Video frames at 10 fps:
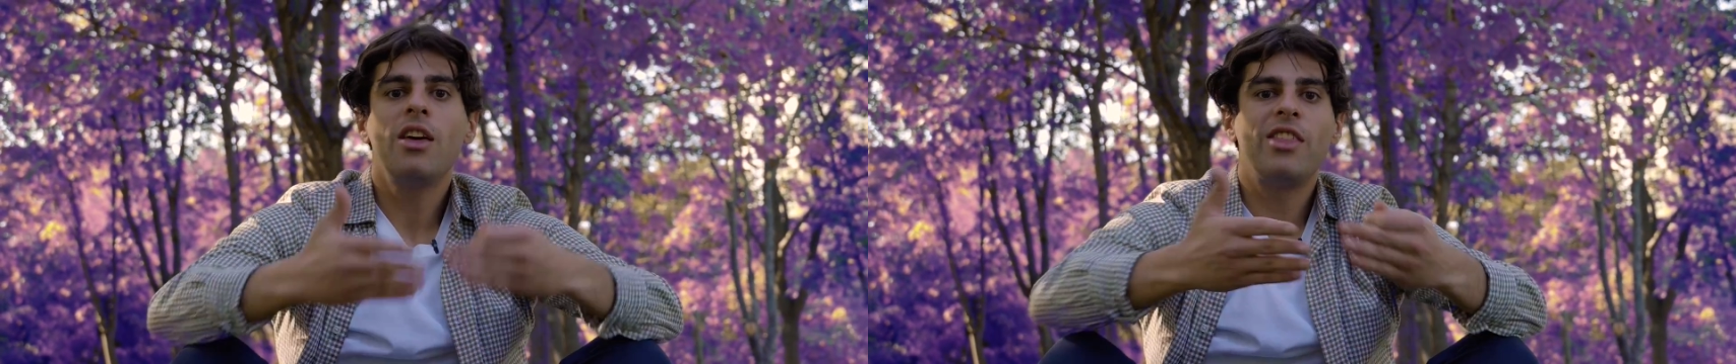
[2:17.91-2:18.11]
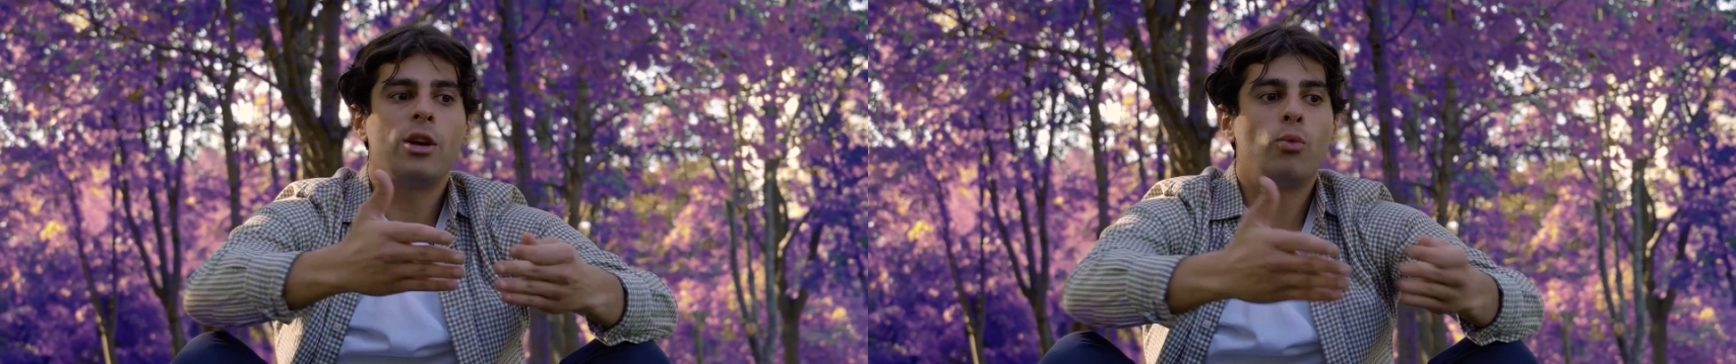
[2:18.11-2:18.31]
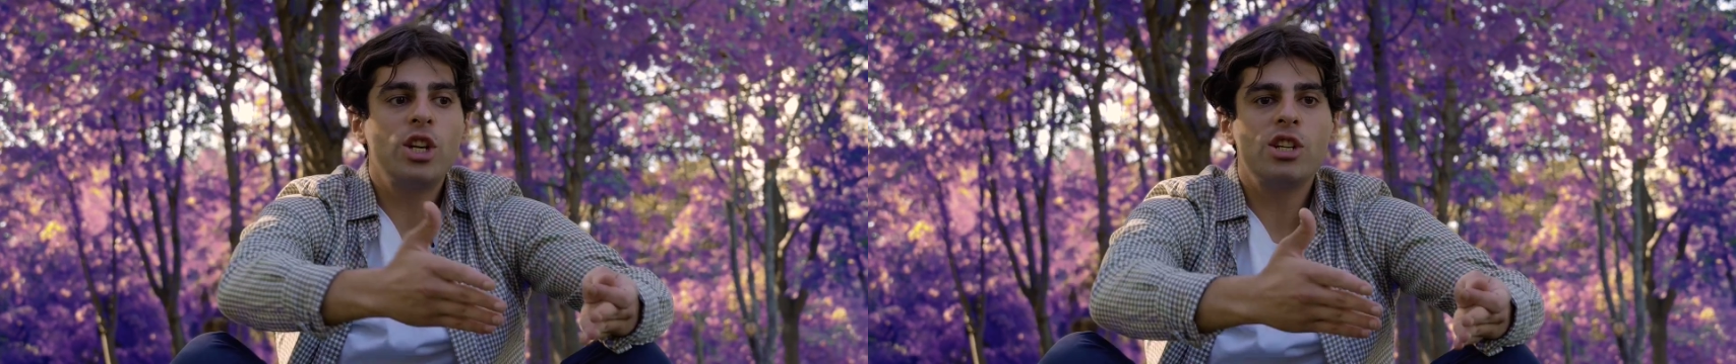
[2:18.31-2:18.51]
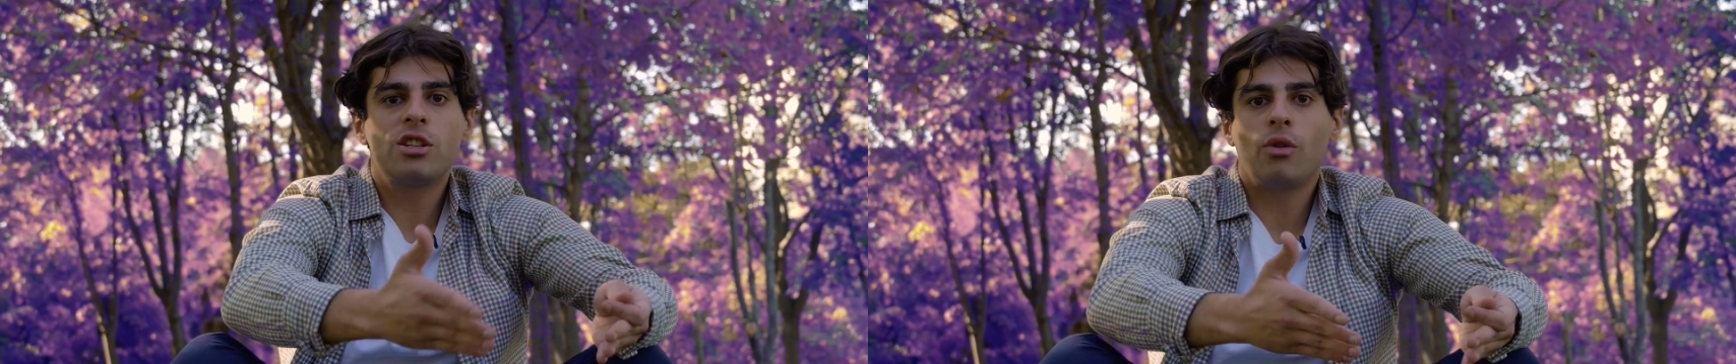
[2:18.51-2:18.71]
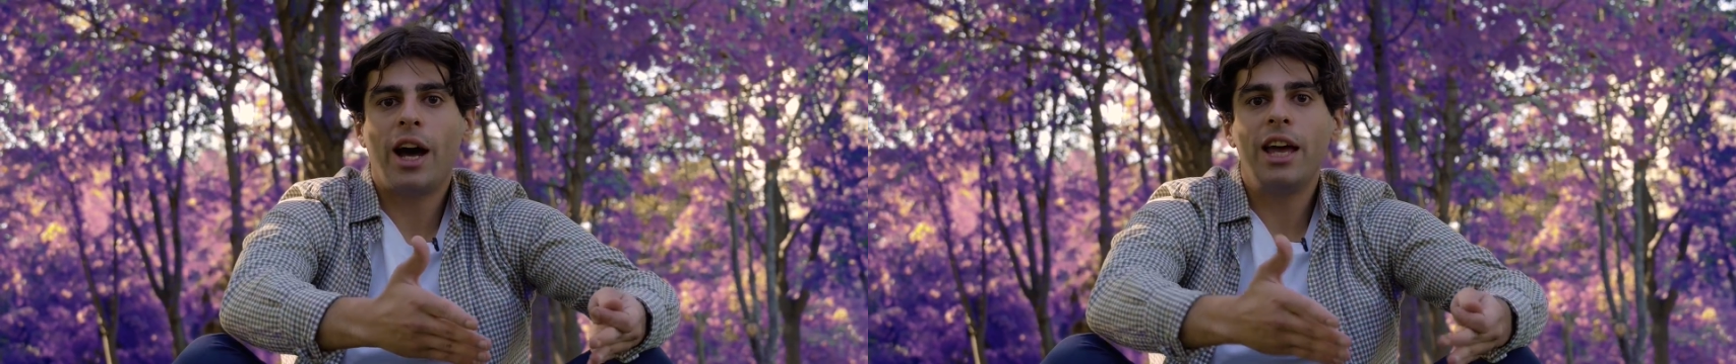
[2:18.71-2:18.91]
that wishes
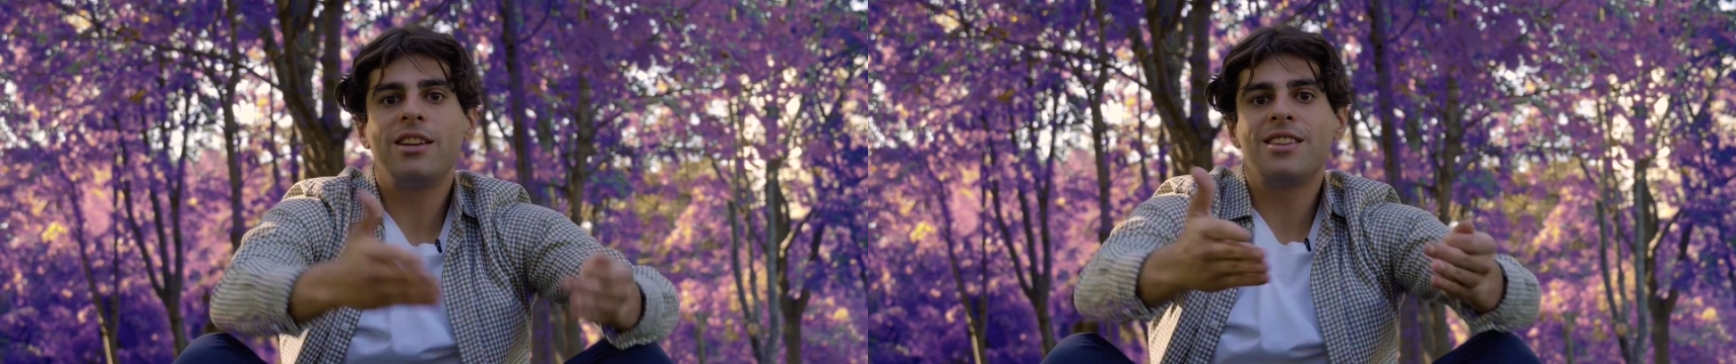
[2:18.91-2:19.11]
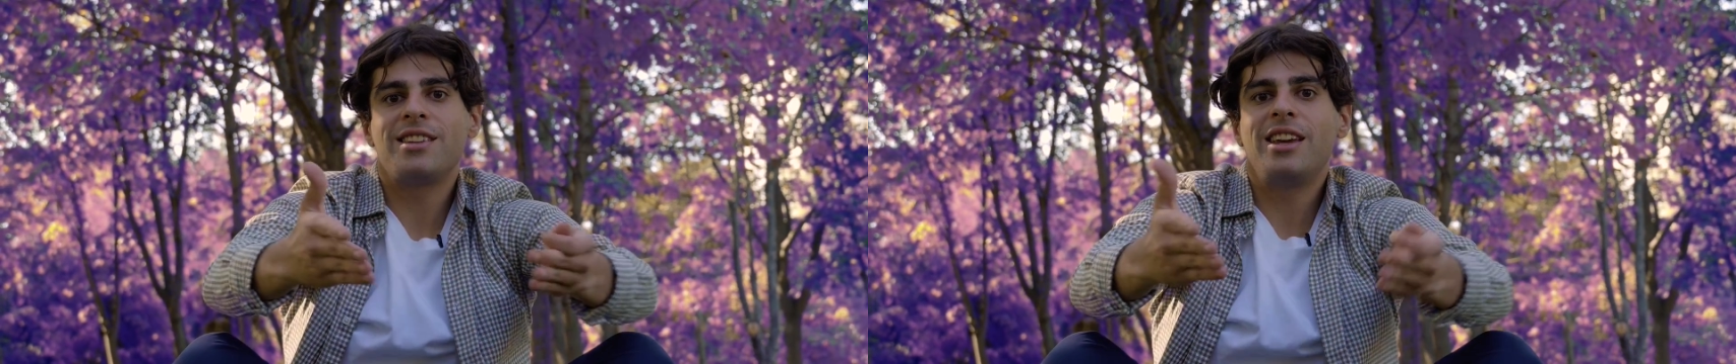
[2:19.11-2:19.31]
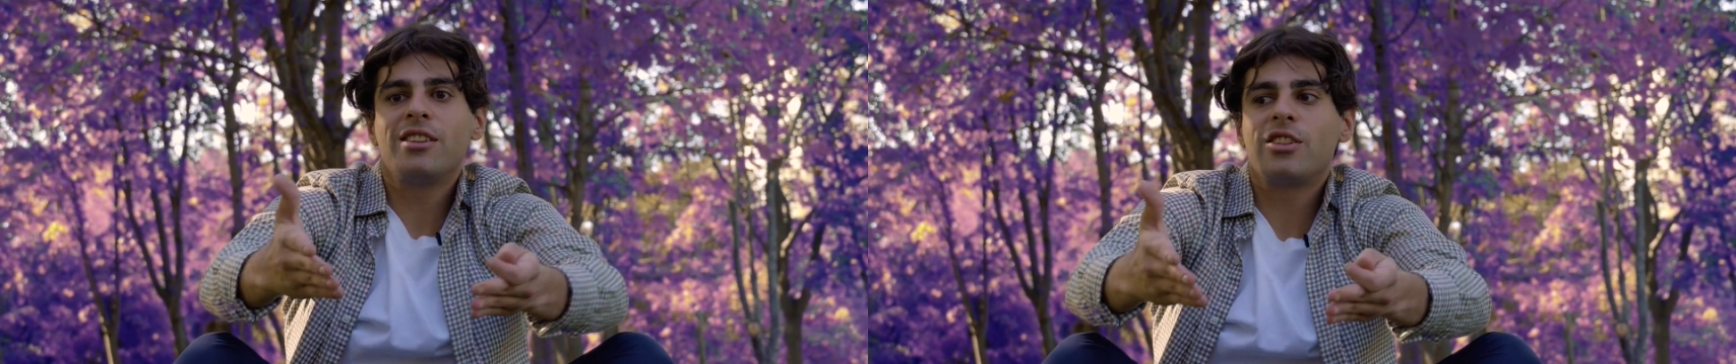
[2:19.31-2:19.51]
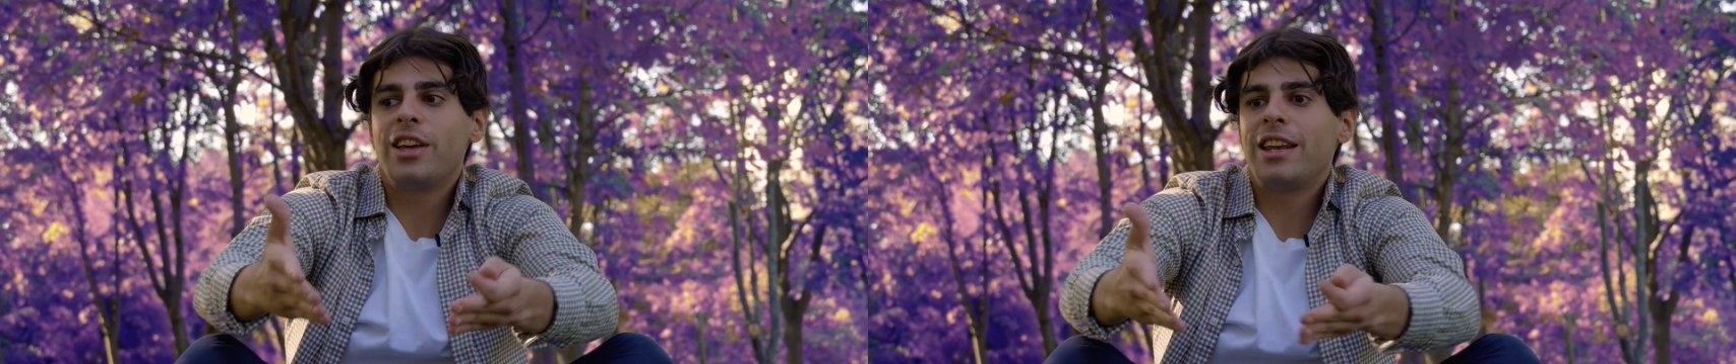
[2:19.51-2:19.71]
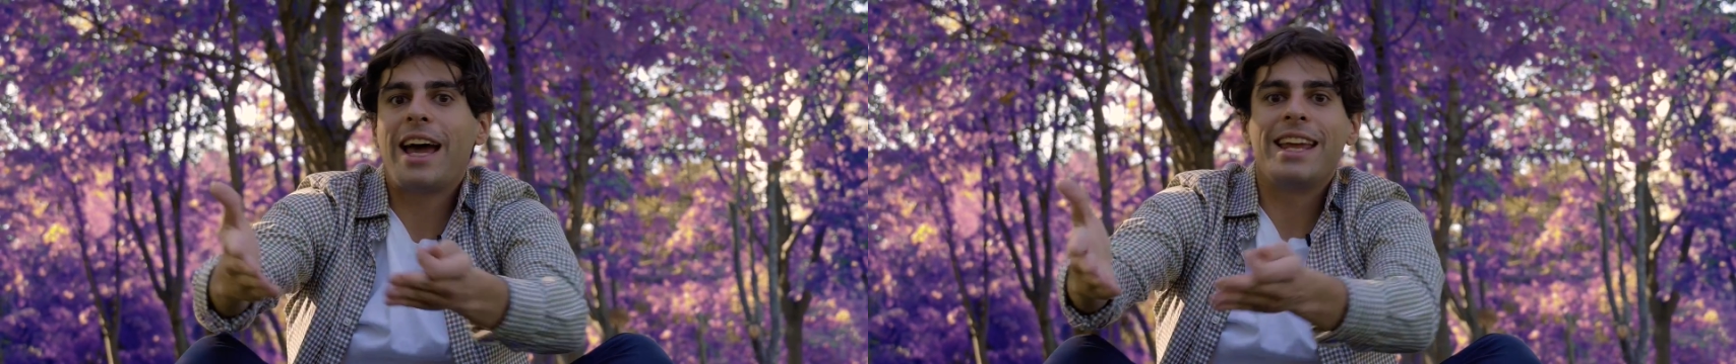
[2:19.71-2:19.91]
to hide his
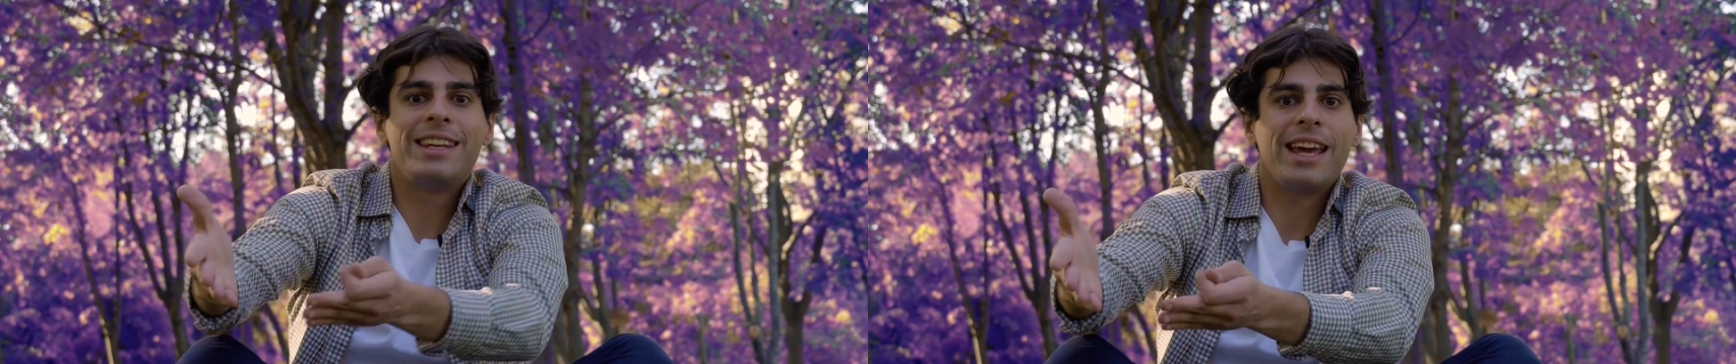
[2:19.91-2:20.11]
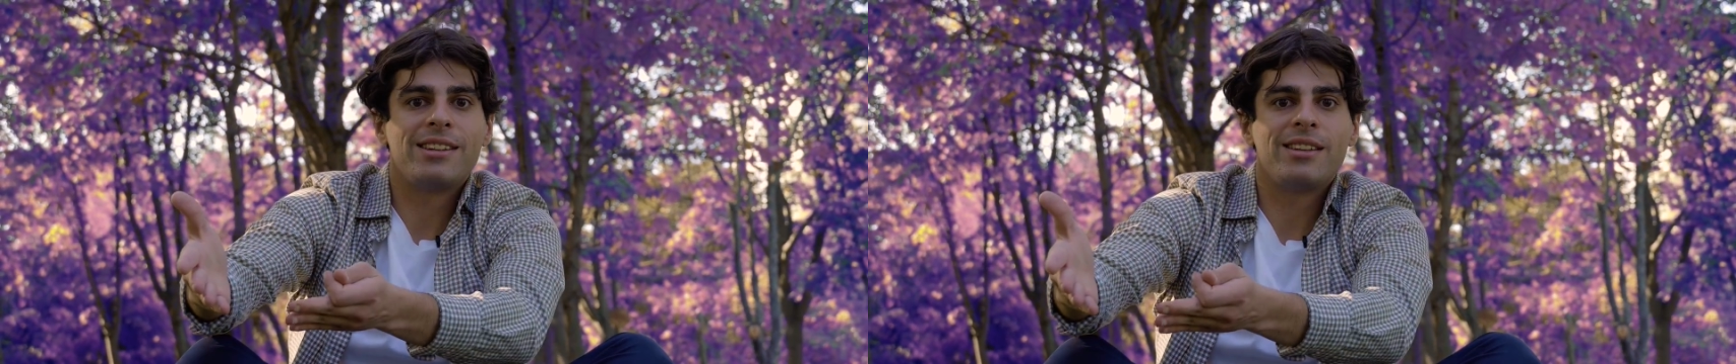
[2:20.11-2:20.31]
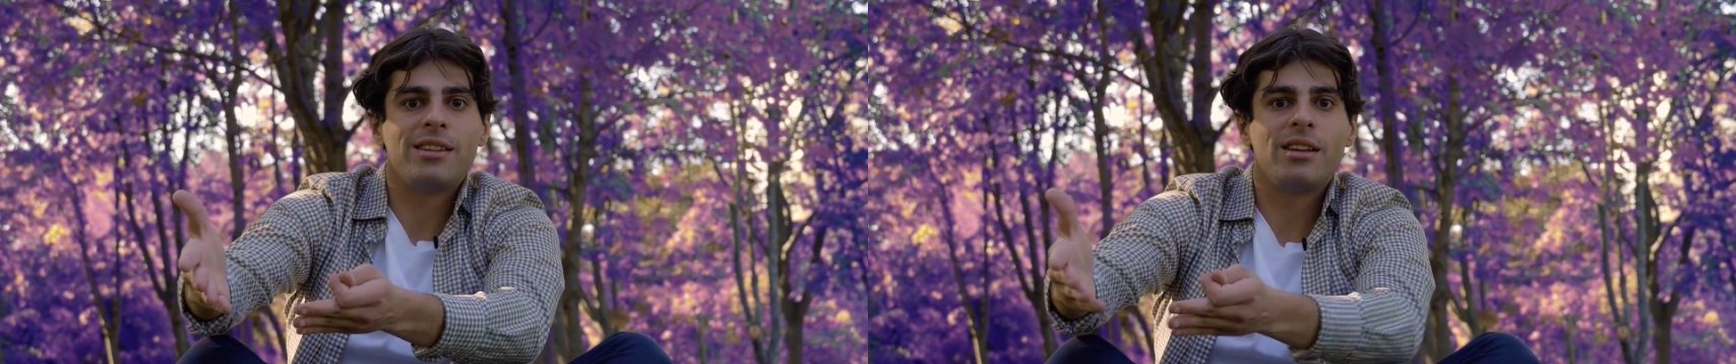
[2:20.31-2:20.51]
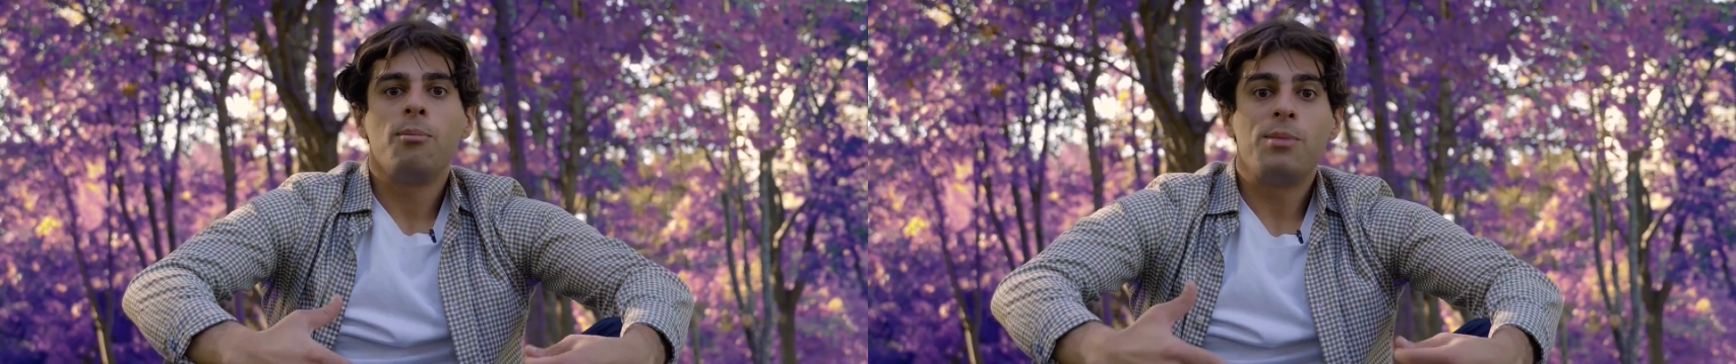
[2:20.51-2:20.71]
internet identity.